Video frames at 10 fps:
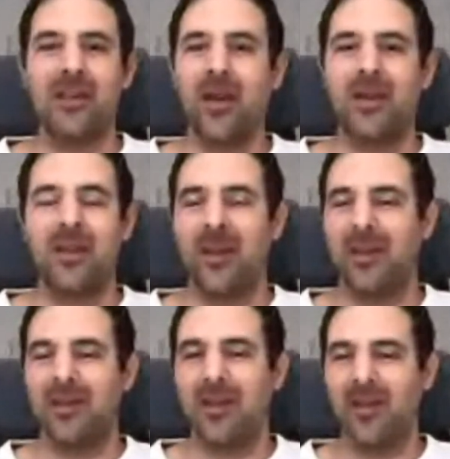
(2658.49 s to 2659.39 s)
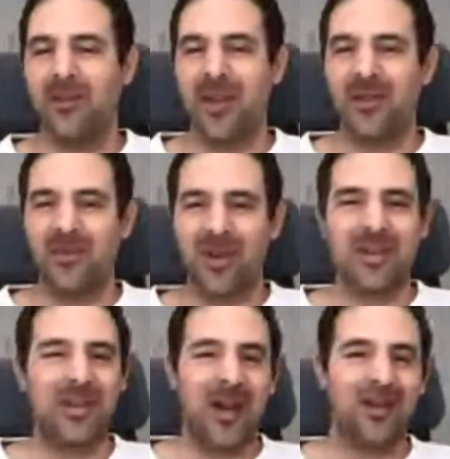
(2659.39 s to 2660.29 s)
none of the other
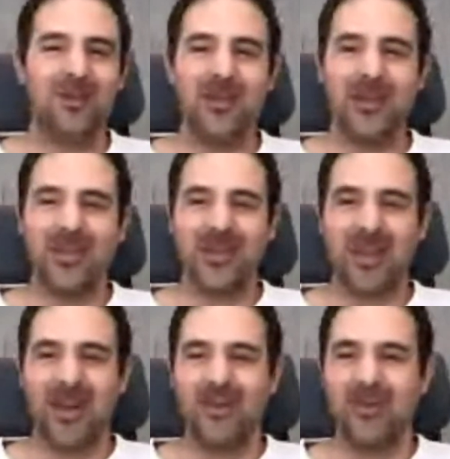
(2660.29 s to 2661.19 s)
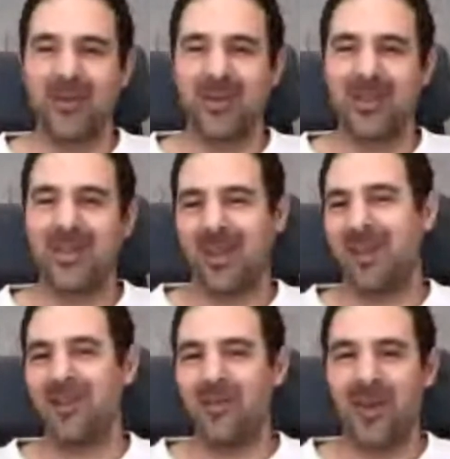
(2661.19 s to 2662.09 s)
projects are doing this and
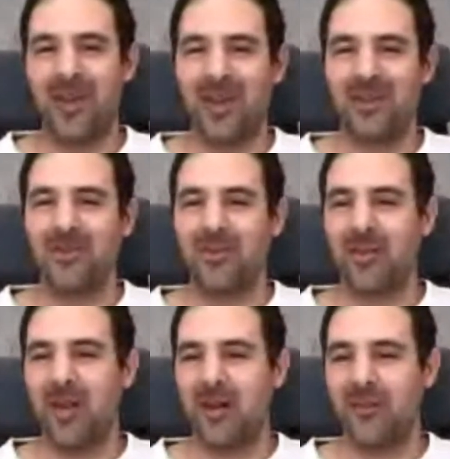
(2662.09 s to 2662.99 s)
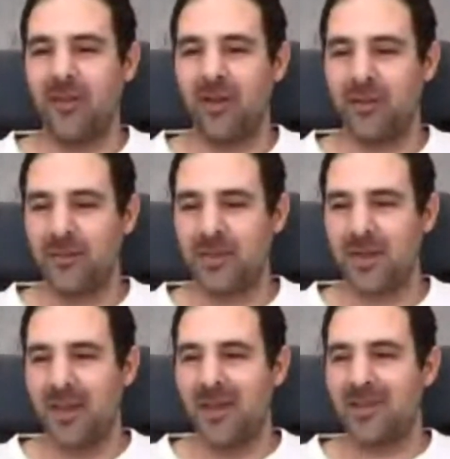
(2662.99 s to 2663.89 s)
getting away and doing a lot of volumes.